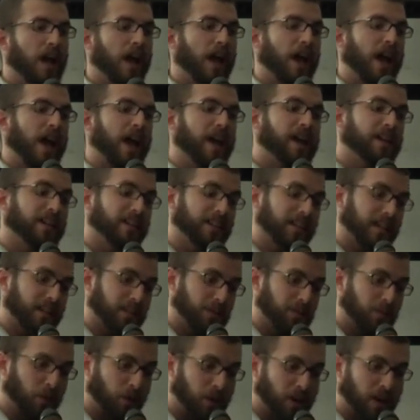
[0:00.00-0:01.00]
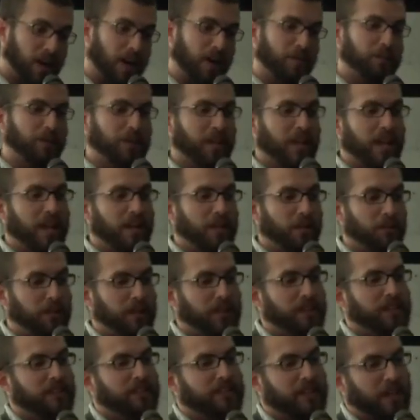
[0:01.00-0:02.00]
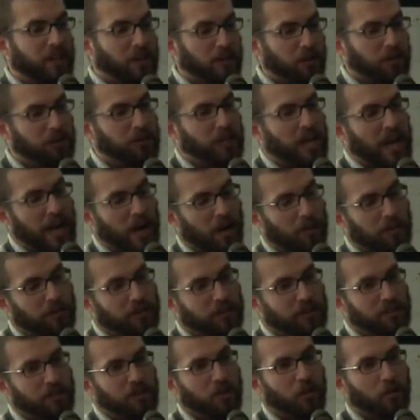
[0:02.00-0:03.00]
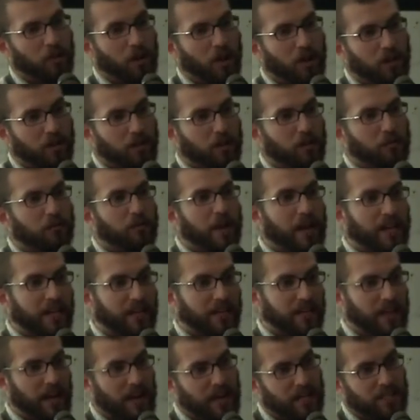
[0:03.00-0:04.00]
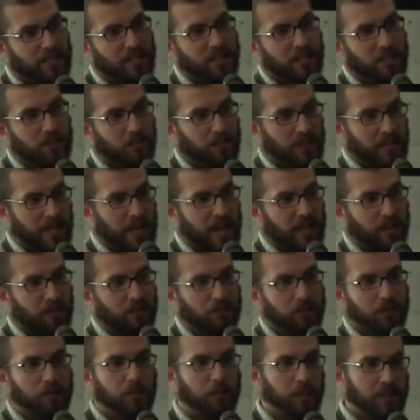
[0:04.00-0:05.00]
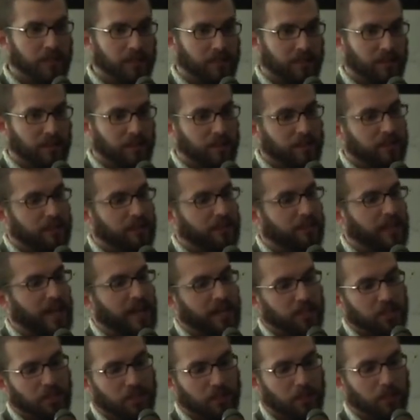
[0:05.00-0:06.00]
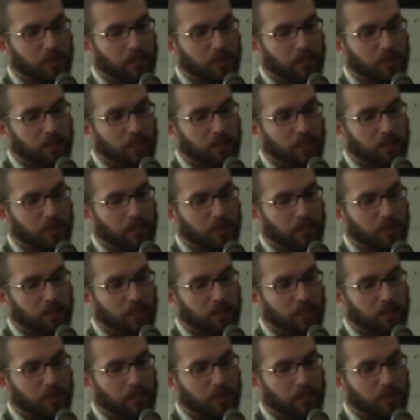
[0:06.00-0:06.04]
and it gets more complicated because Psychotria alba is no longer recognized as a botanical species. It's actually